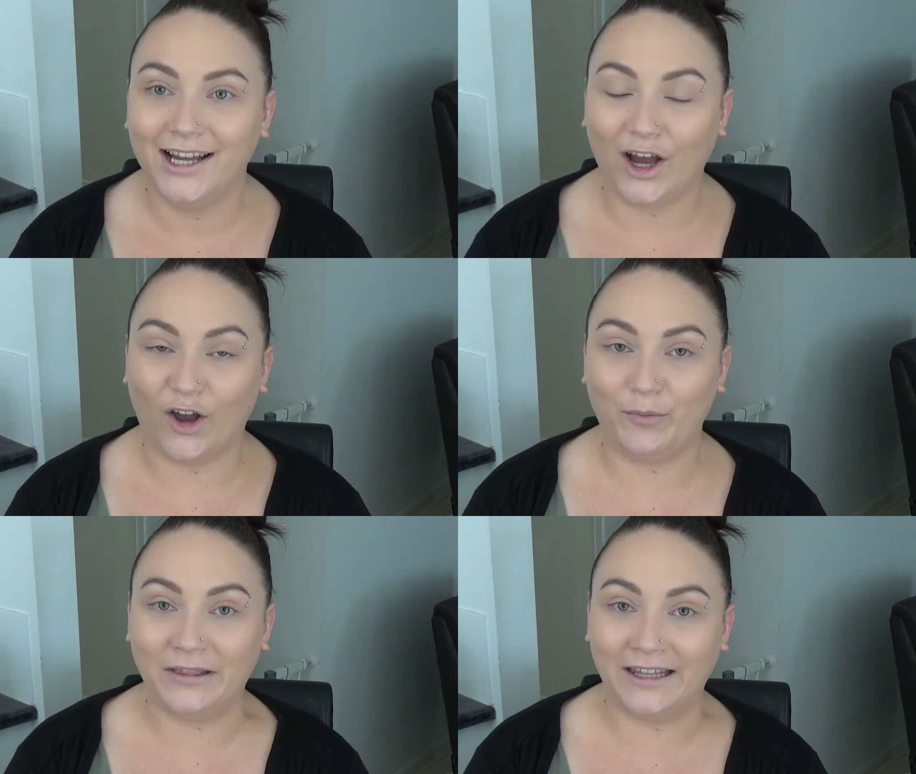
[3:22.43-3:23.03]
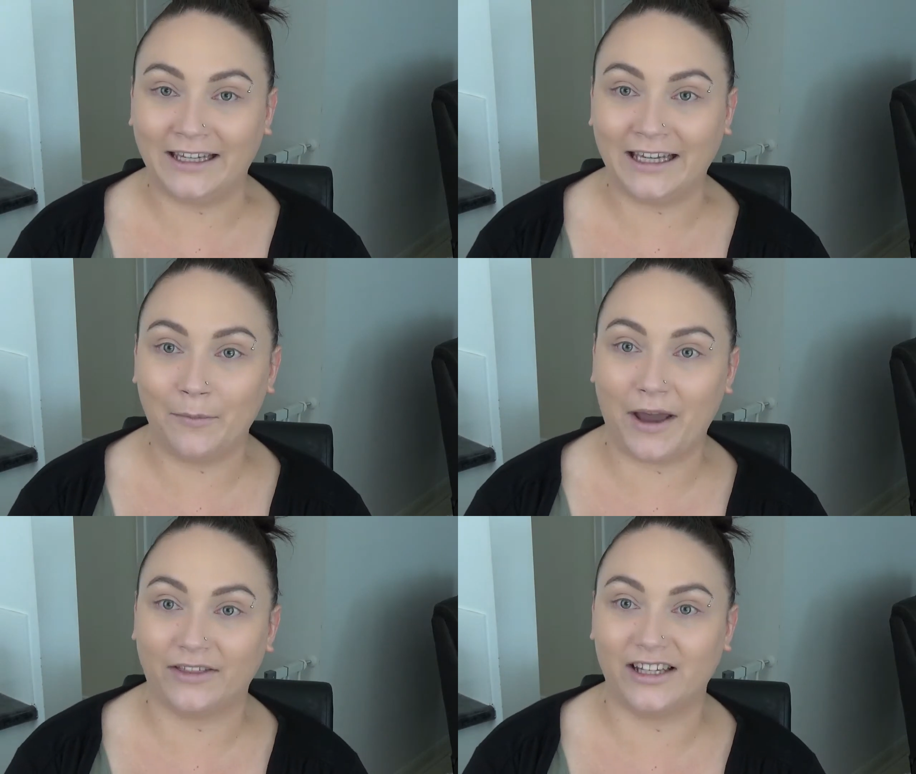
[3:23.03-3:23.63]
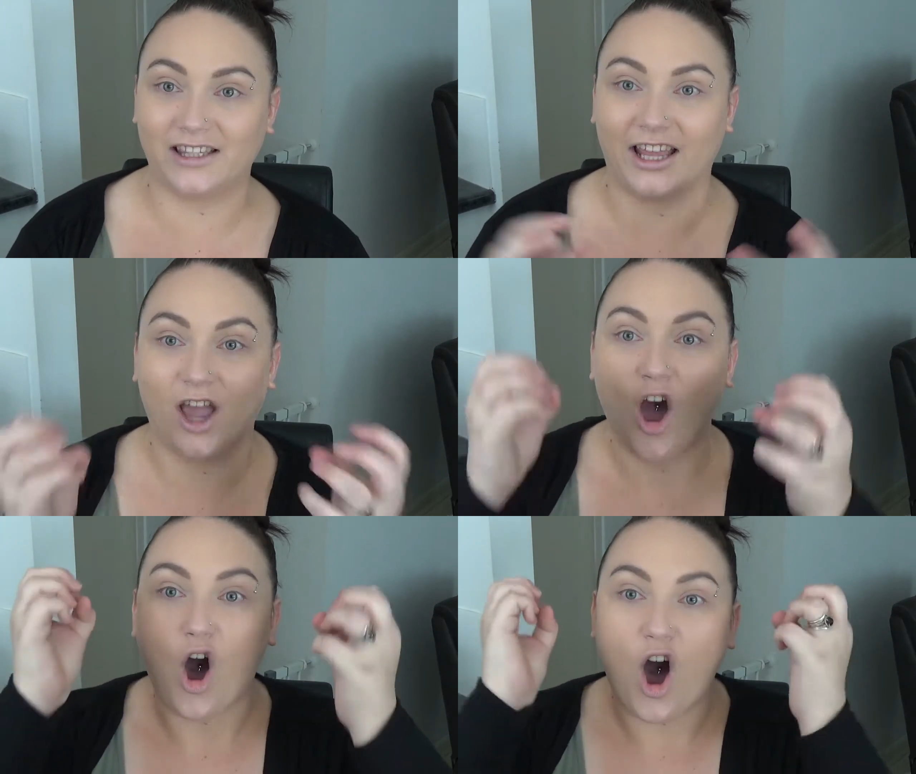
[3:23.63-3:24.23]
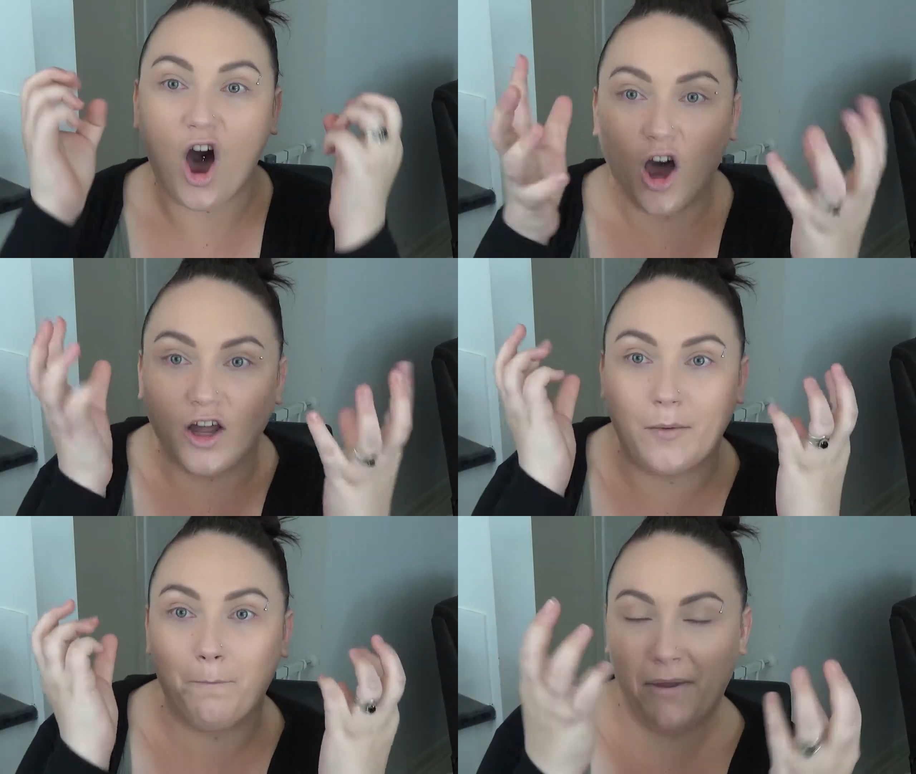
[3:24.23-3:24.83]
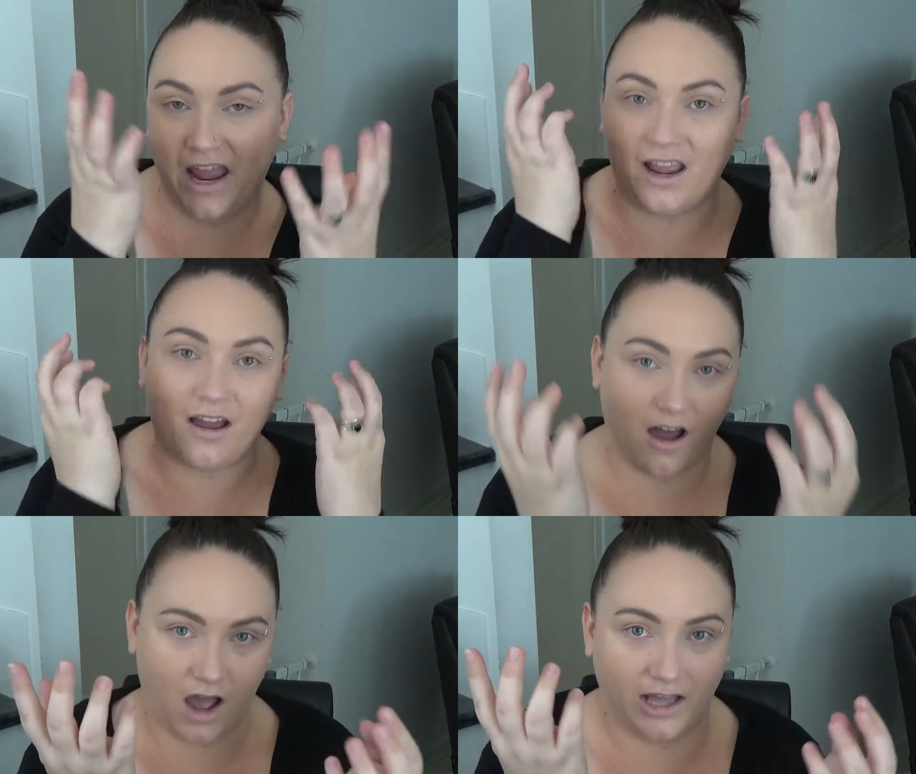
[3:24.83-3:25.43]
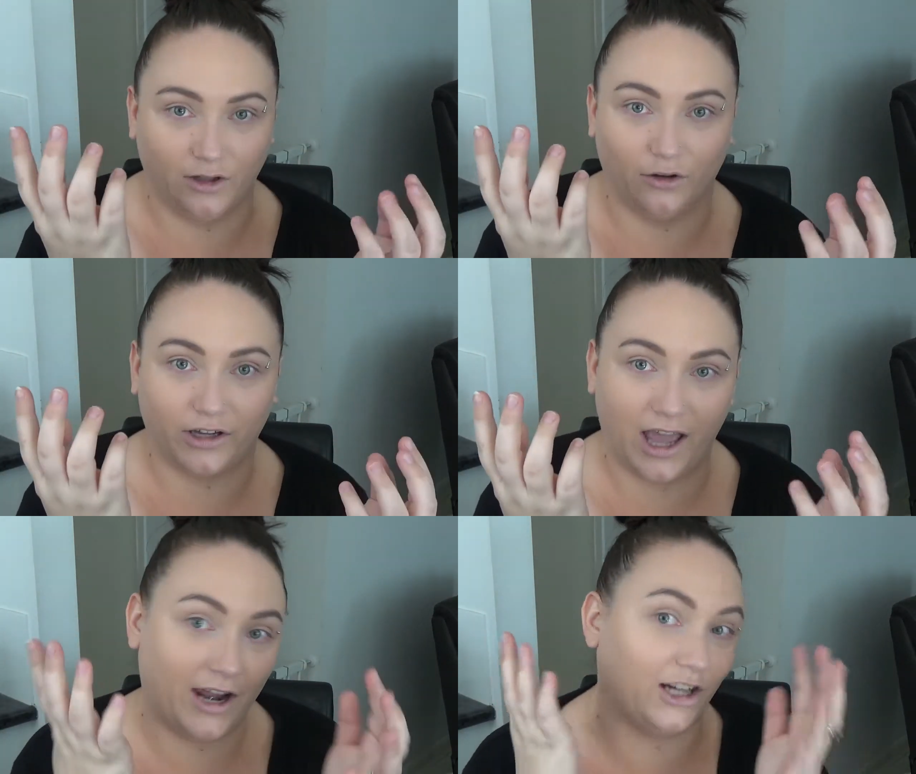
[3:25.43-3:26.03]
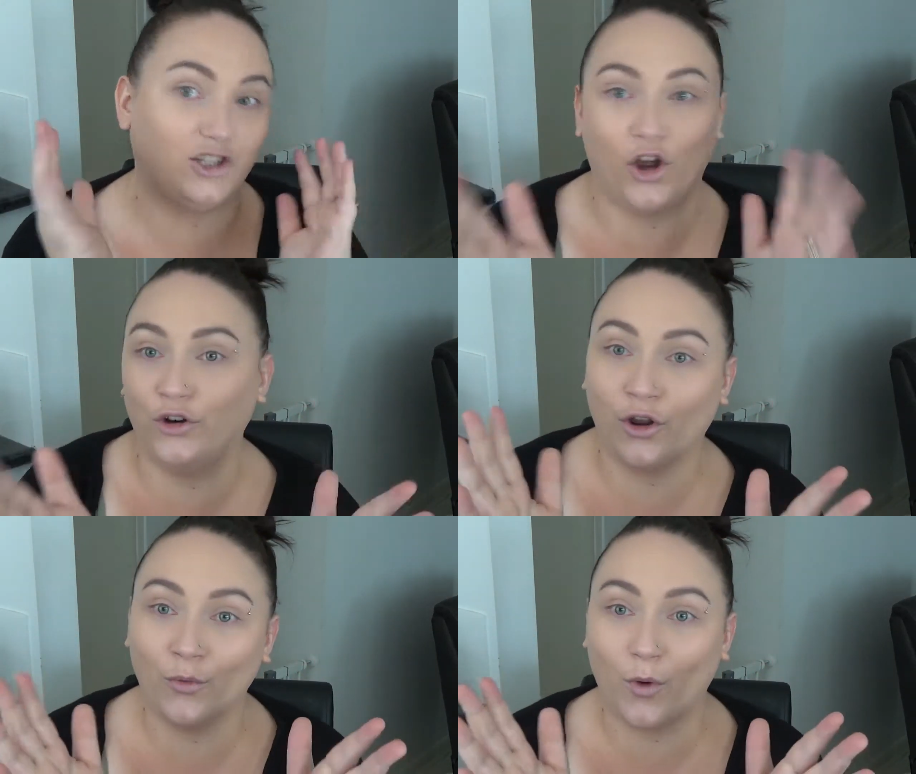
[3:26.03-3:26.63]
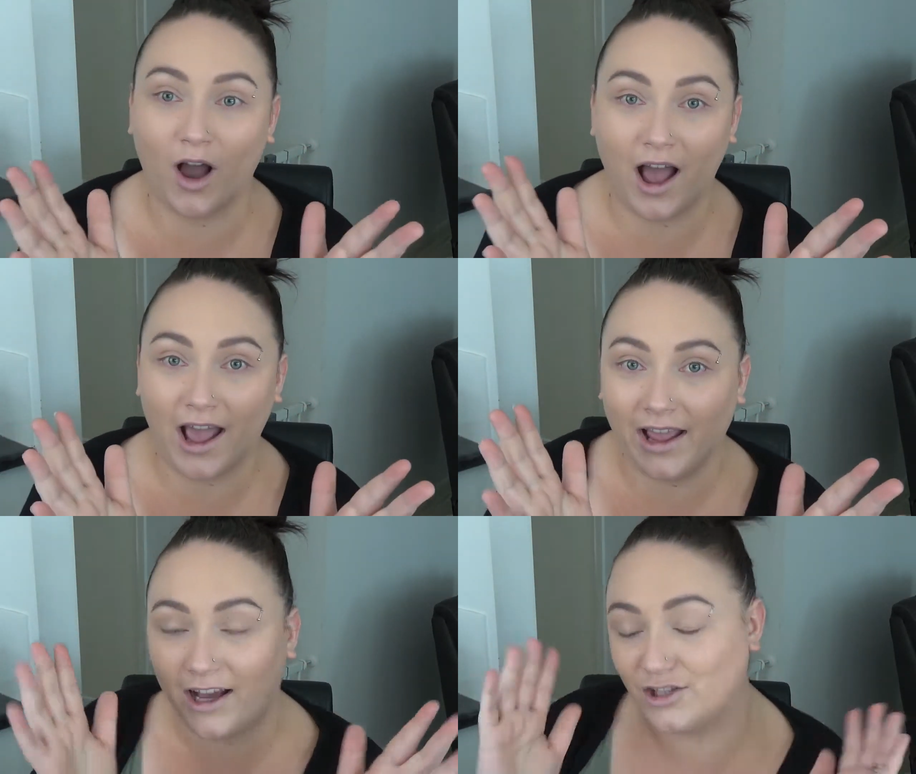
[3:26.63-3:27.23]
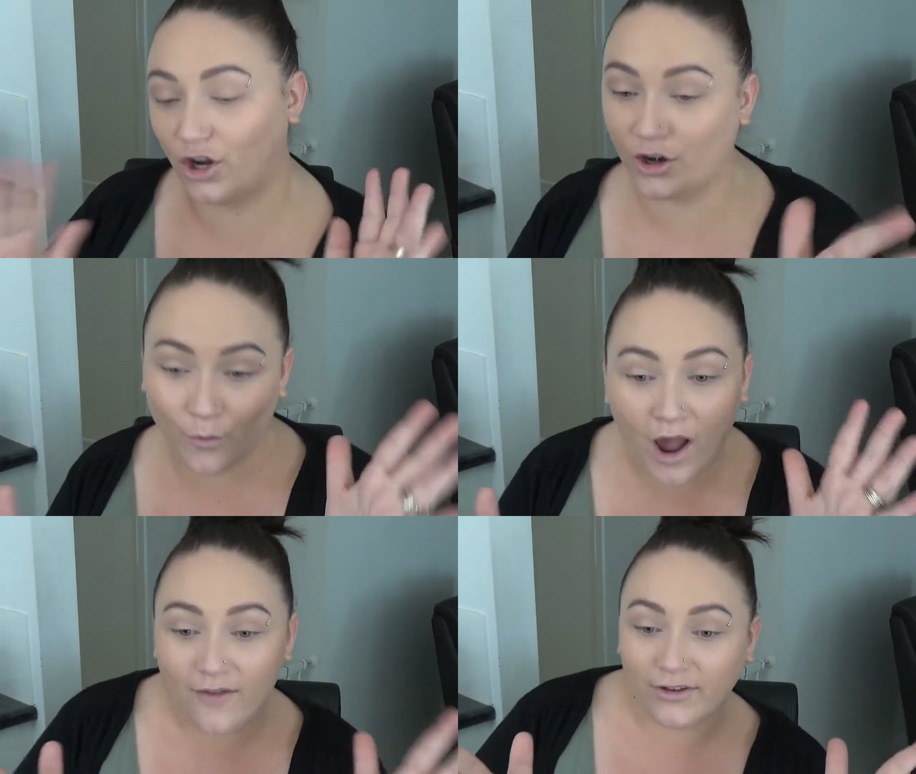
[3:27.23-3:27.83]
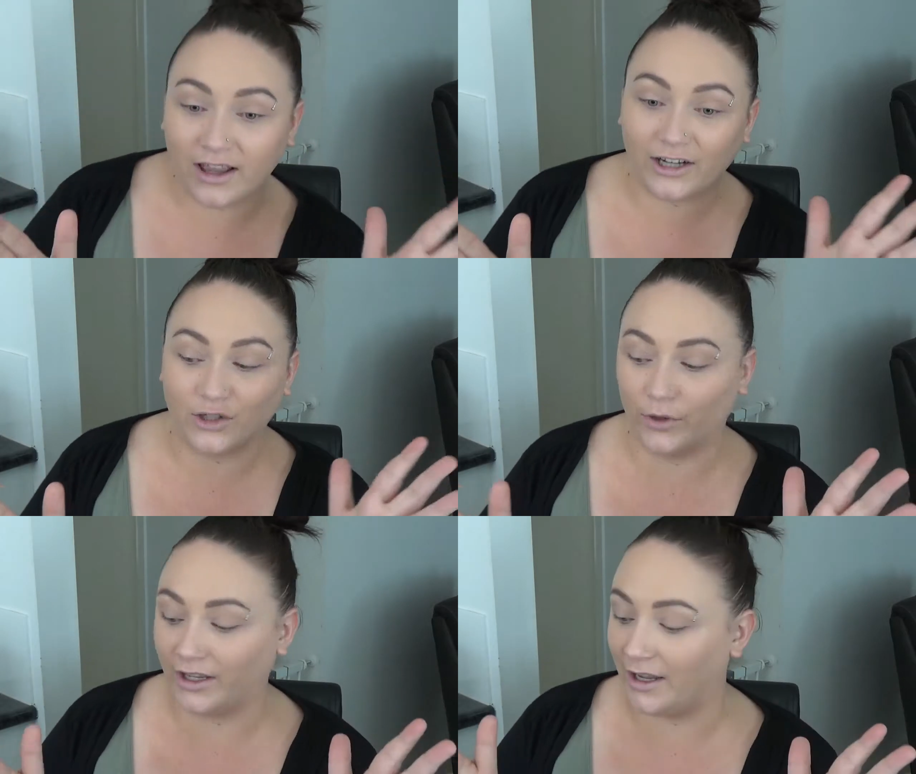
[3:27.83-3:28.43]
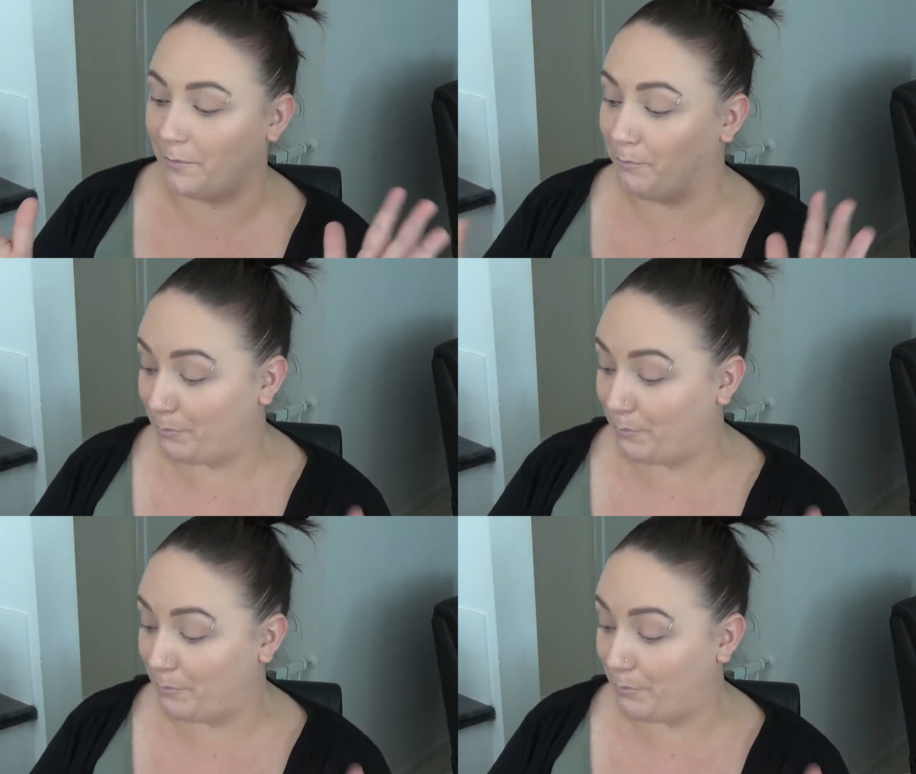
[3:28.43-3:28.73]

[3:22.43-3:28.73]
I've been thinking about this like hot pink eye look, and I don't know why I feel like doing it,